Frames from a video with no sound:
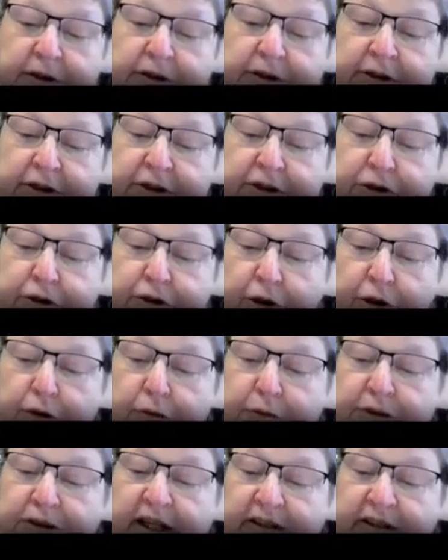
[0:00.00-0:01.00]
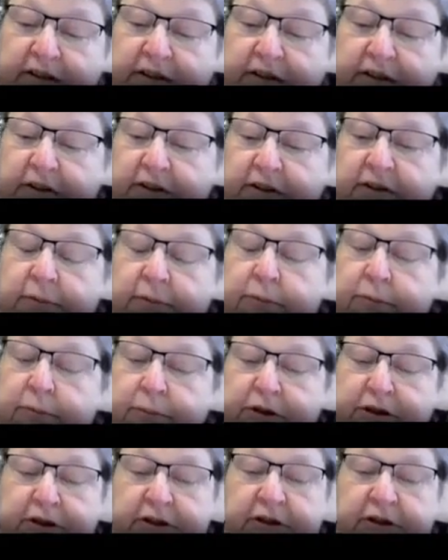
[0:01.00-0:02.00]
is norm dense,
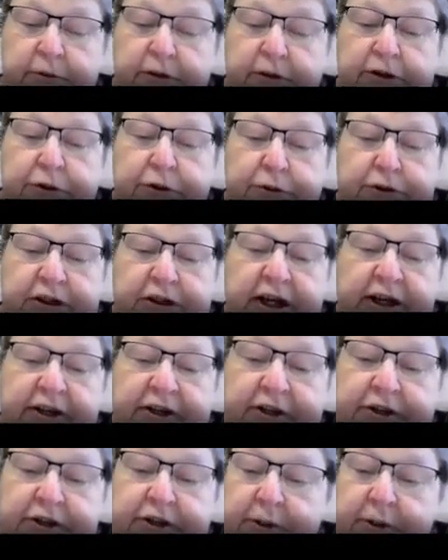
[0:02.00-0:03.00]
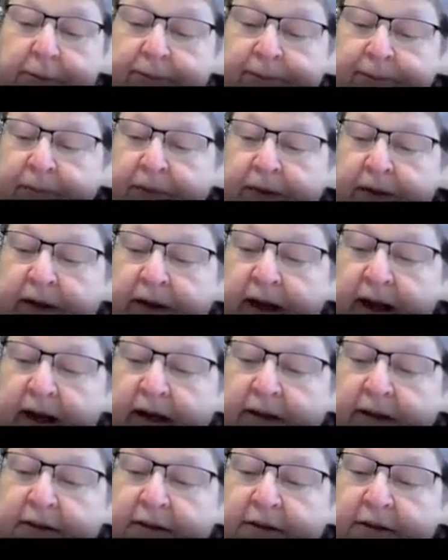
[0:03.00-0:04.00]
meaning when you take
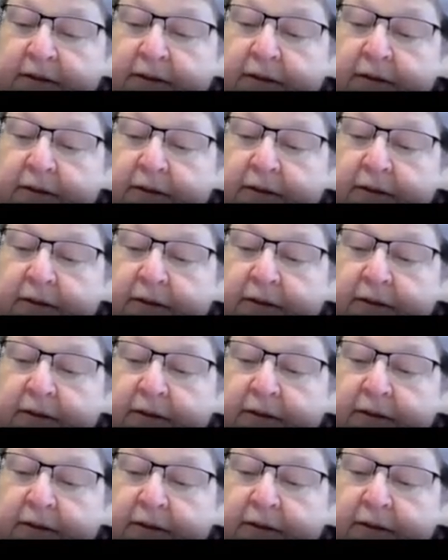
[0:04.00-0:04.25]
X,